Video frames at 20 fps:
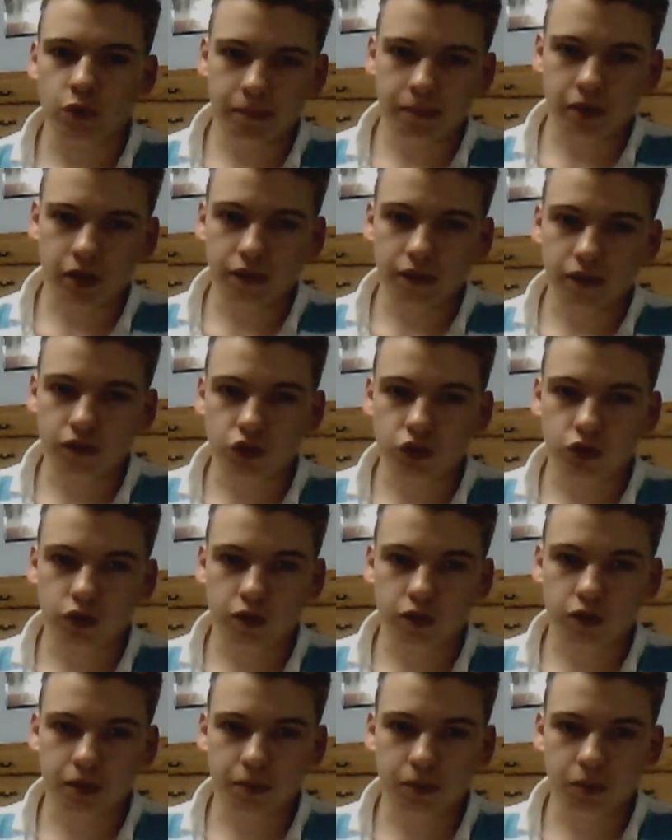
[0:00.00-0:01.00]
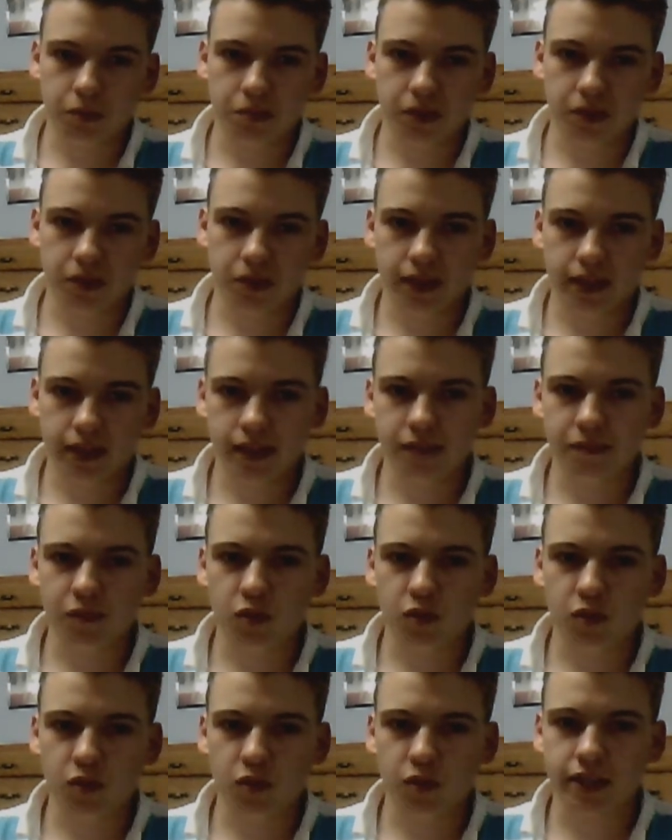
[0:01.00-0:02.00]
I'm not even sure if people are playing that
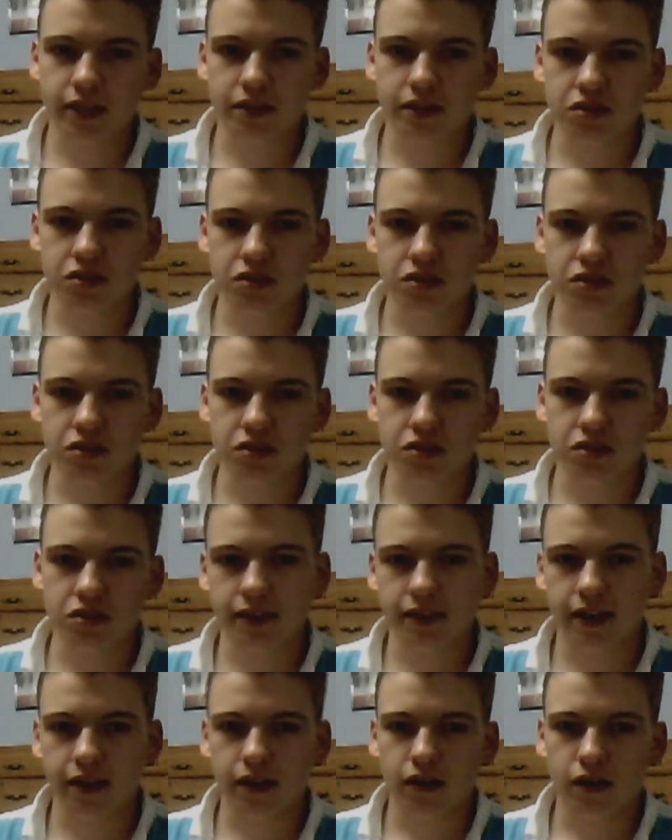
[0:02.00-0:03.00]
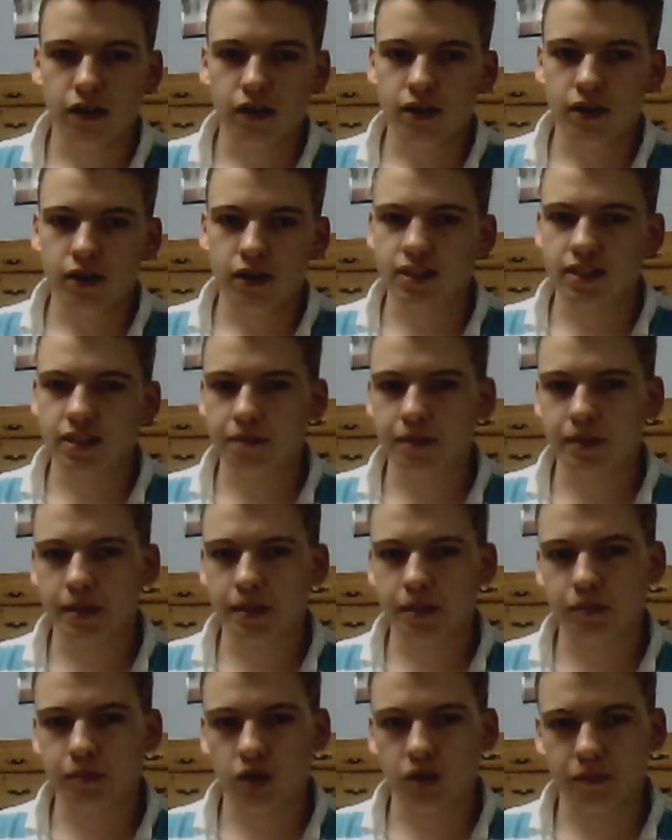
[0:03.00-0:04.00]
anymore because of the fact that some
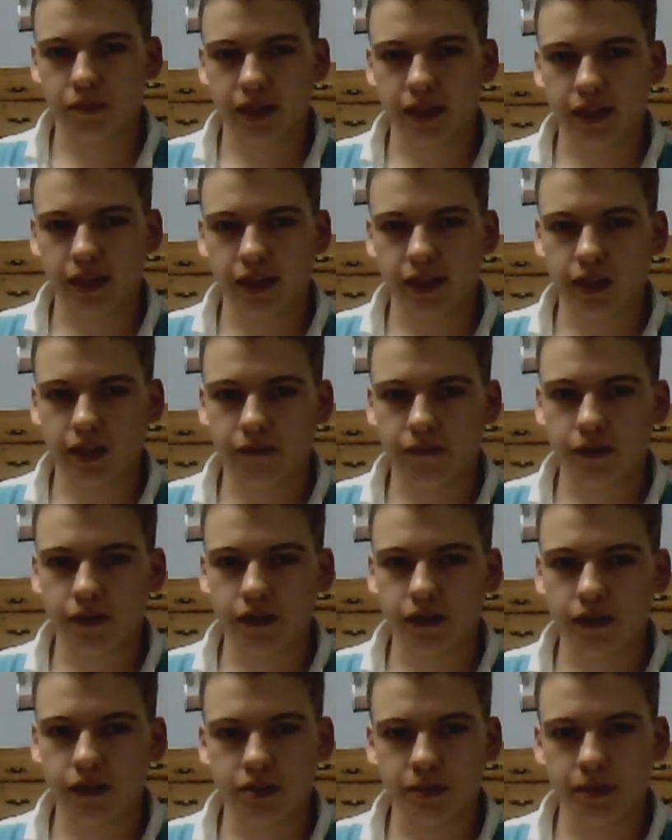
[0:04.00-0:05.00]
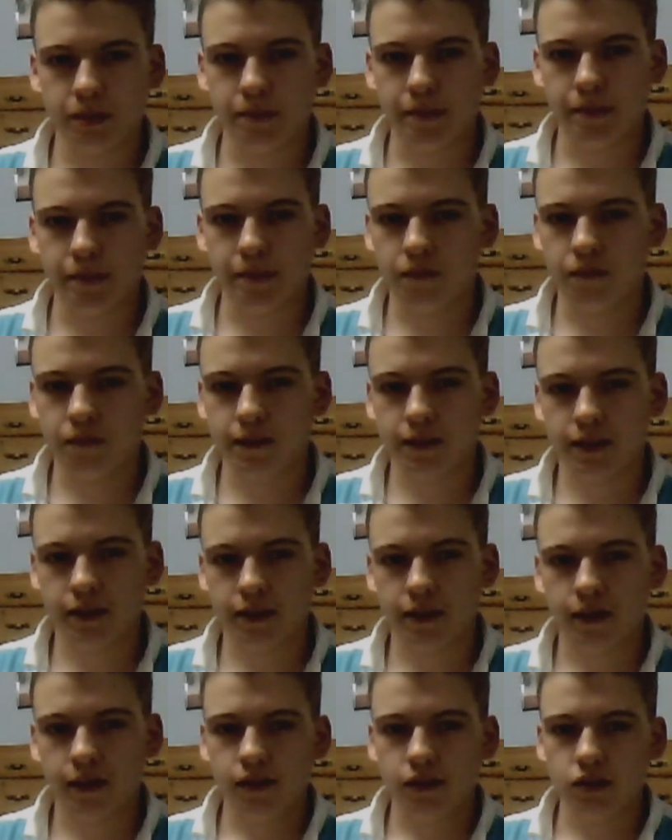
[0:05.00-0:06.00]
people aren't playing Cleffa and it's going to be Manaphy,
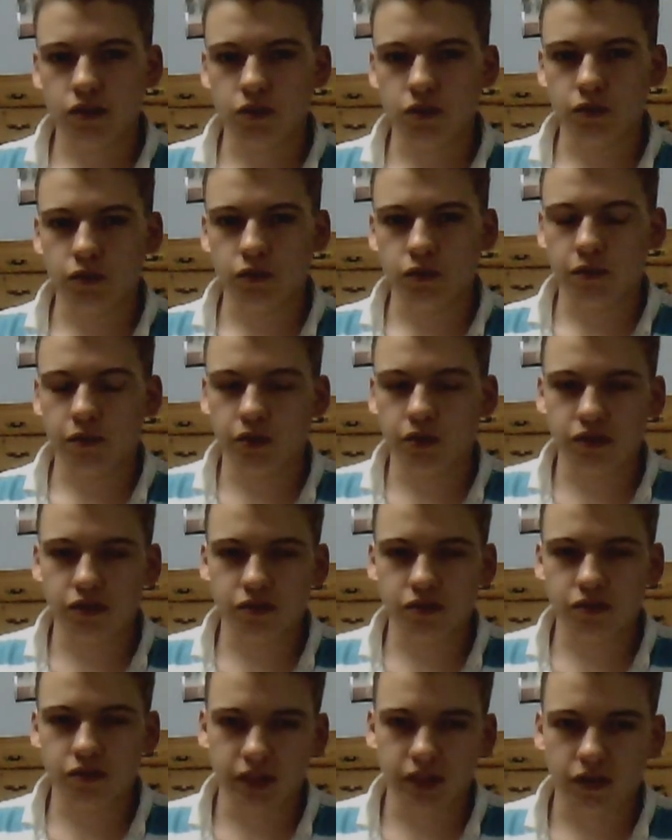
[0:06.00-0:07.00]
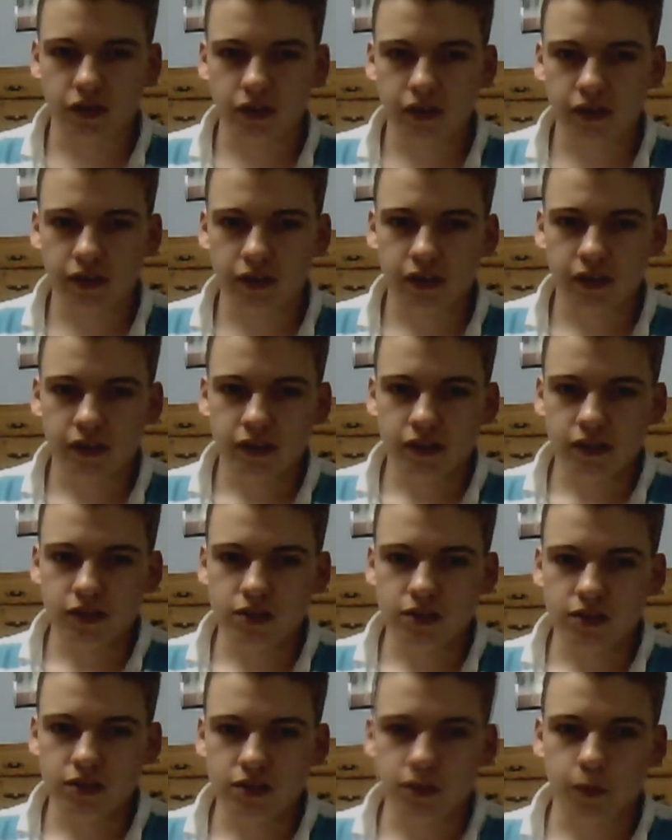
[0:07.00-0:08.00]
so Tyrogue doesn't really daunt.
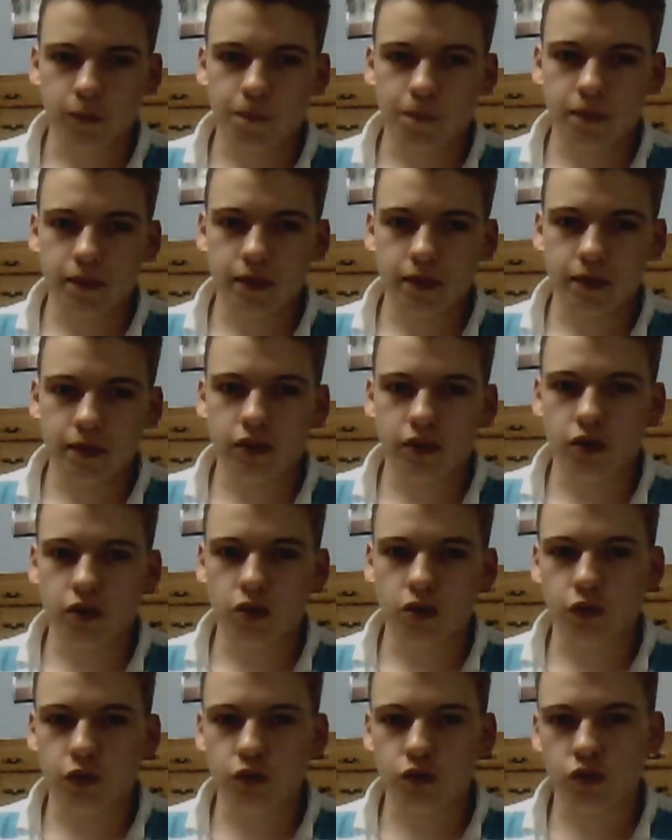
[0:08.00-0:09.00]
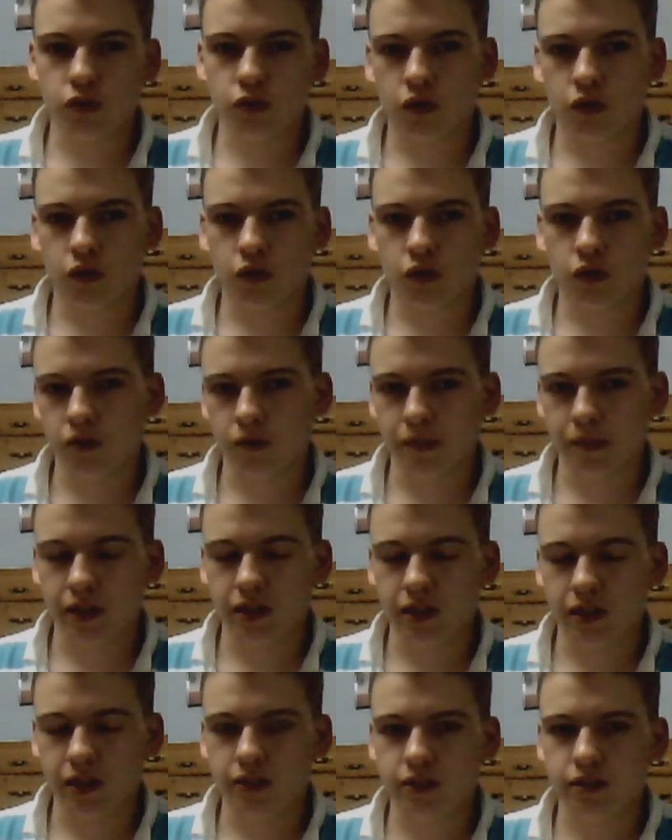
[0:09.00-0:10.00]
So, those are all your
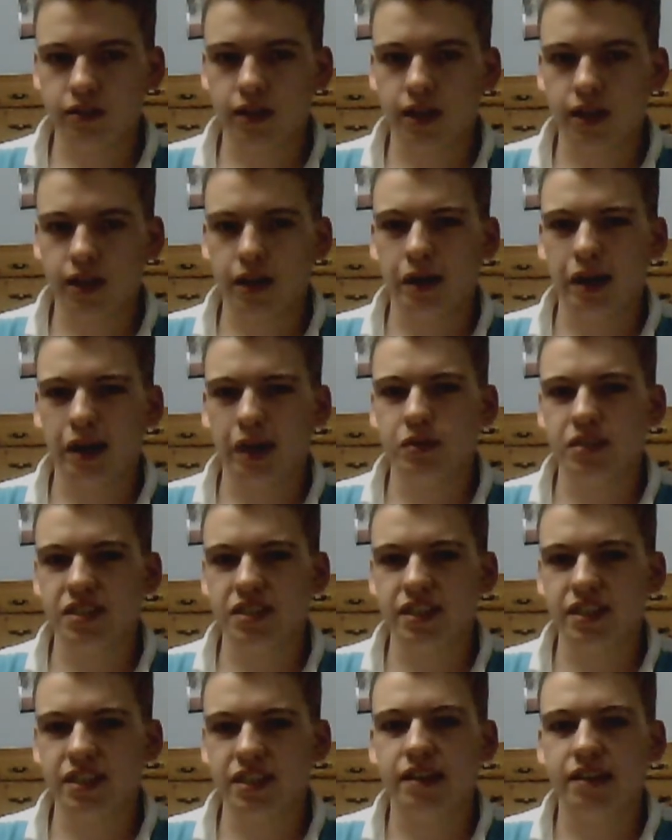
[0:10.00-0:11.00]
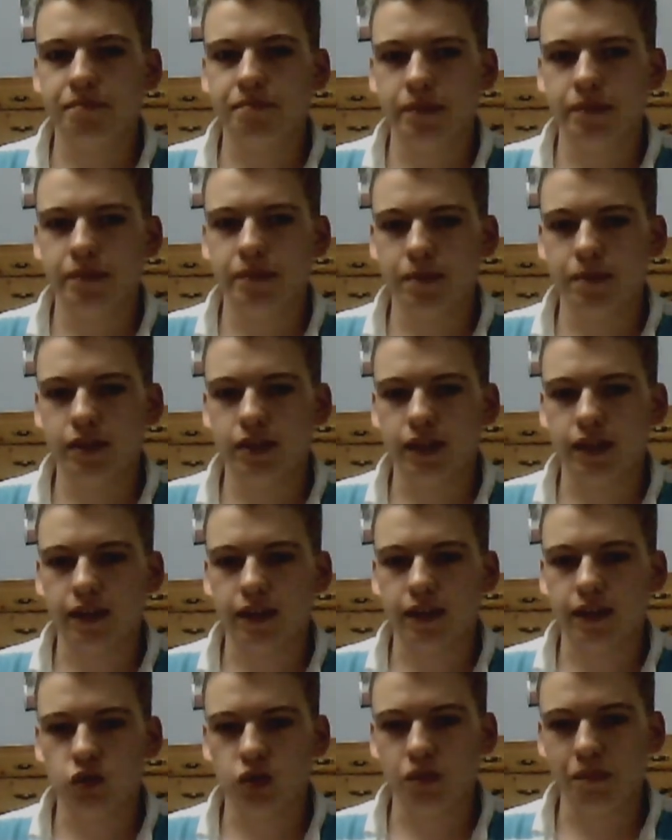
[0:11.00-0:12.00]
opinions. I would say maybe, like,
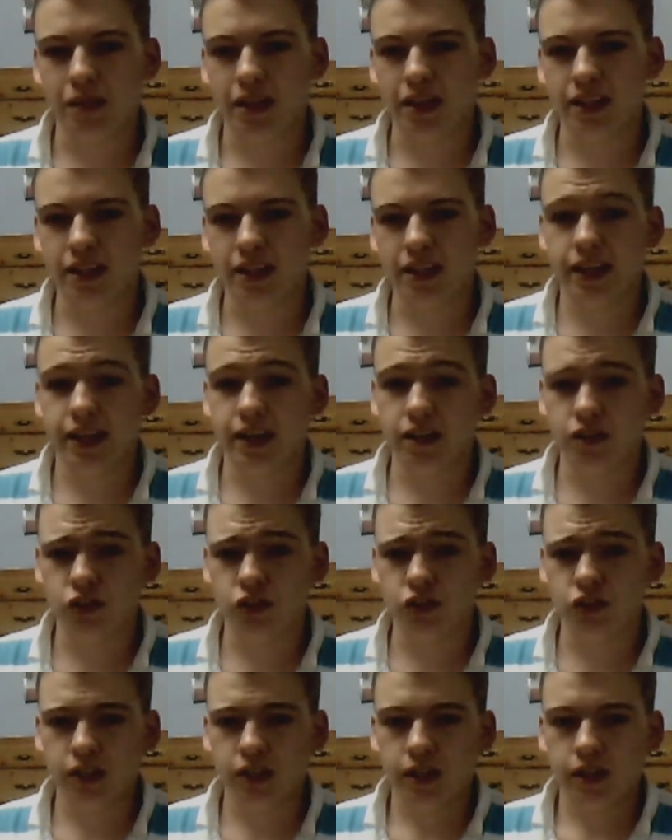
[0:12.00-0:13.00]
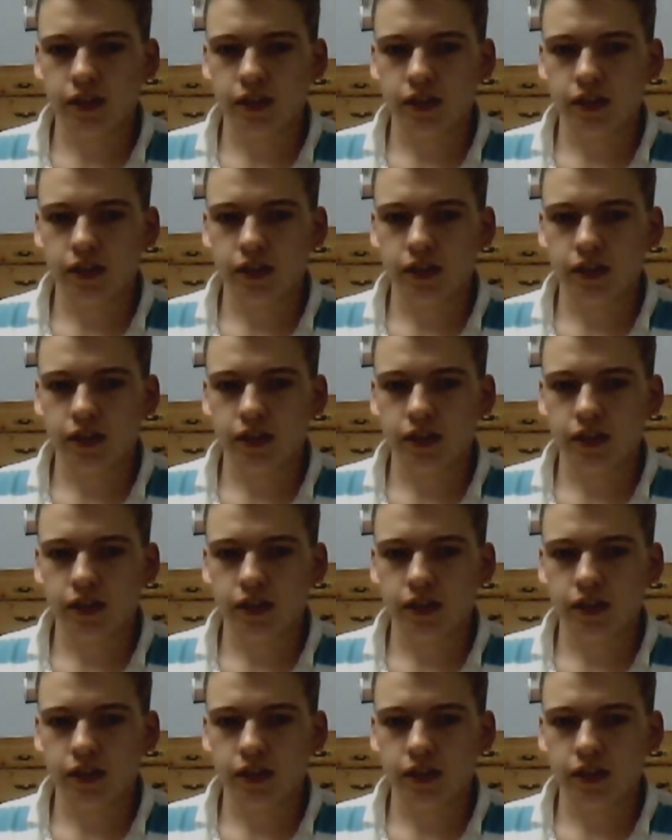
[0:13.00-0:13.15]
if you're only playing 8 energy,